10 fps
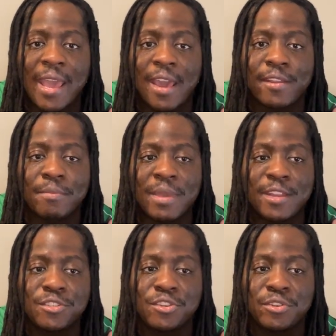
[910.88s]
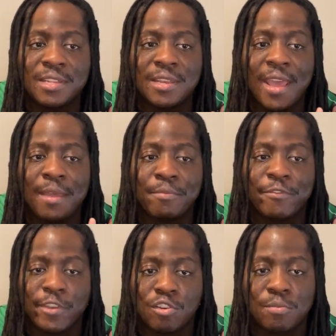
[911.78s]
Adam, entered in that
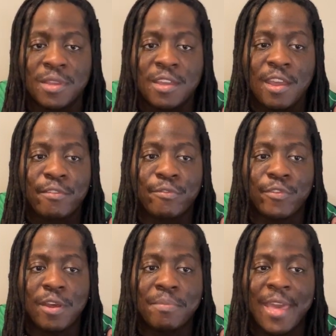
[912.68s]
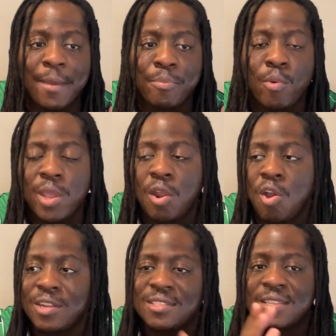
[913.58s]
film, from that point
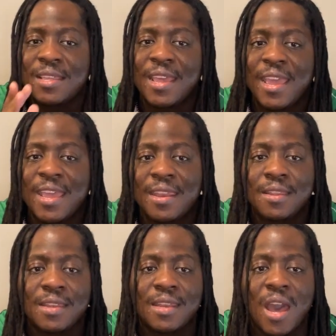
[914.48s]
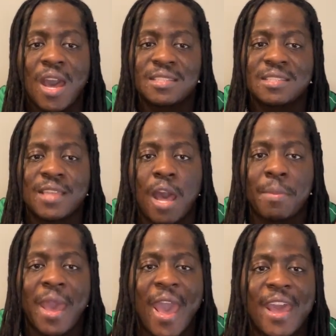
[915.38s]
on to the end, nonstop
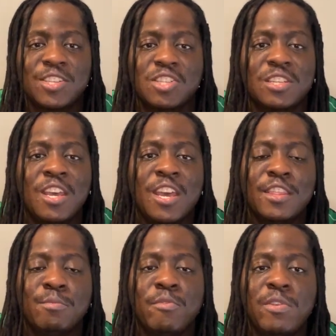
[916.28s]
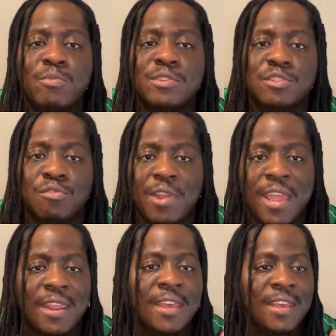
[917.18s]
action. The movie was
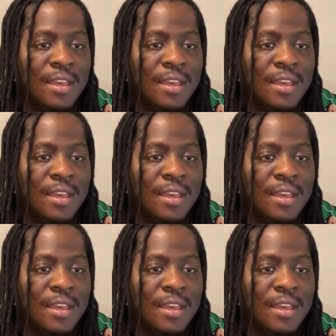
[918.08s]
great.